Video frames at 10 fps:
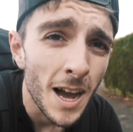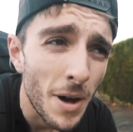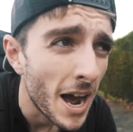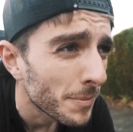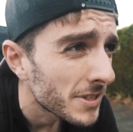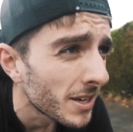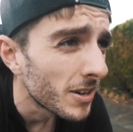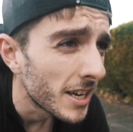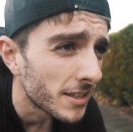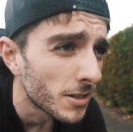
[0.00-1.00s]
am
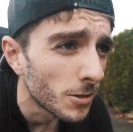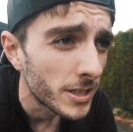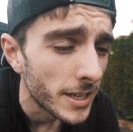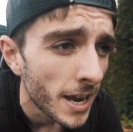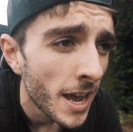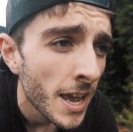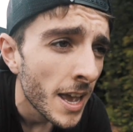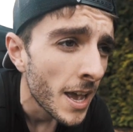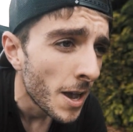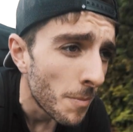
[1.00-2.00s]
absolutely exhausted,
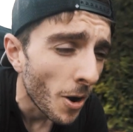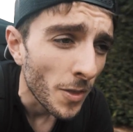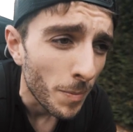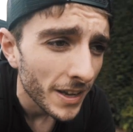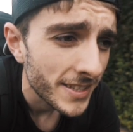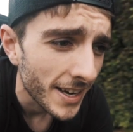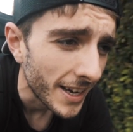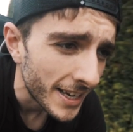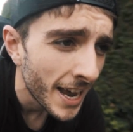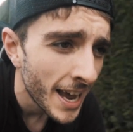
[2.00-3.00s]
but on the plus
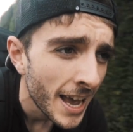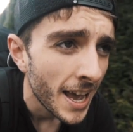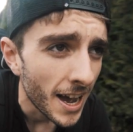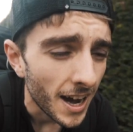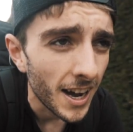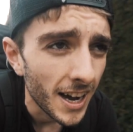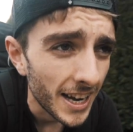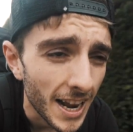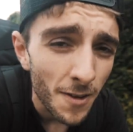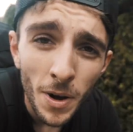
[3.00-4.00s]
side,
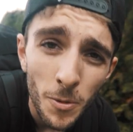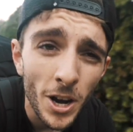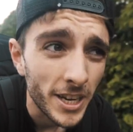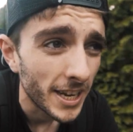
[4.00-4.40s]
I left my work